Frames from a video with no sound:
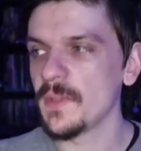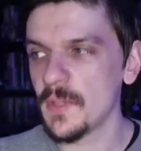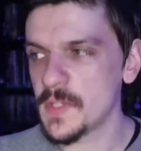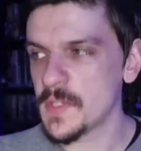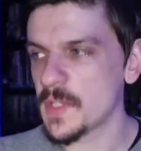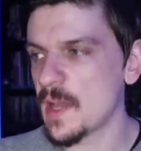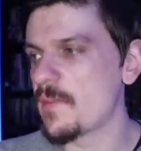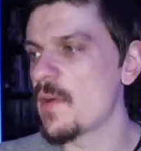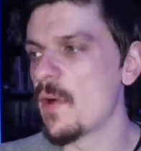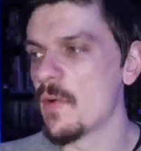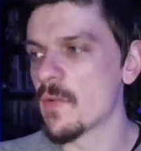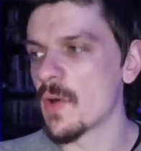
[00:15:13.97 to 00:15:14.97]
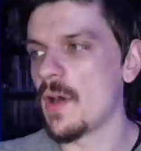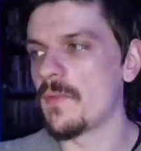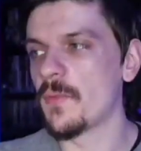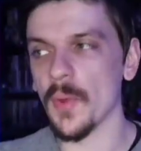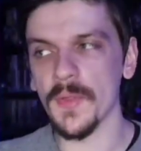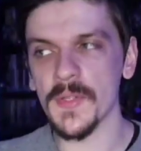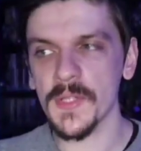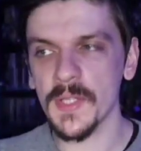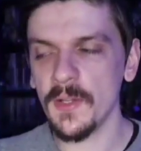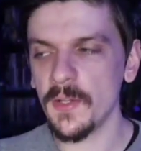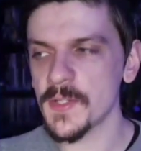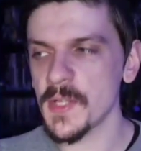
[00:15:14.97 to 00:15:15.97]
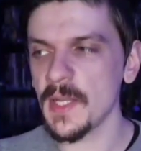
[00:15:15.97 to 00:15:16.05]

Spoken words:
good stuff overall for the skills.